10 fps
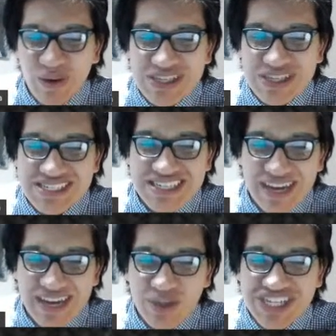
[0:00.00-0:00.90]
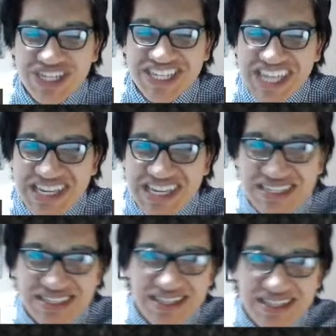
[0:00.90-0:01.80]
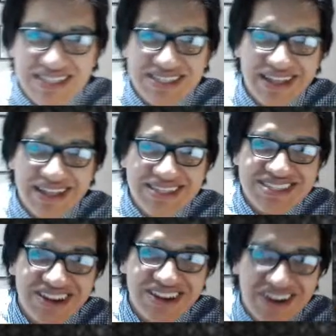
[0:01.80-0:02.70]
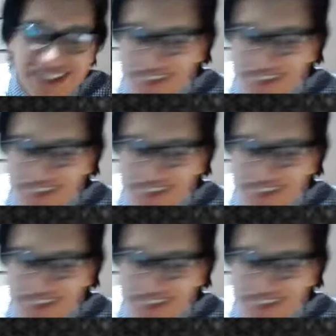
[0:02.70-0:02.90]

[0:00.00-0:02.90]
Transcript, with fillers: I was, I was just kidding. Let's let's start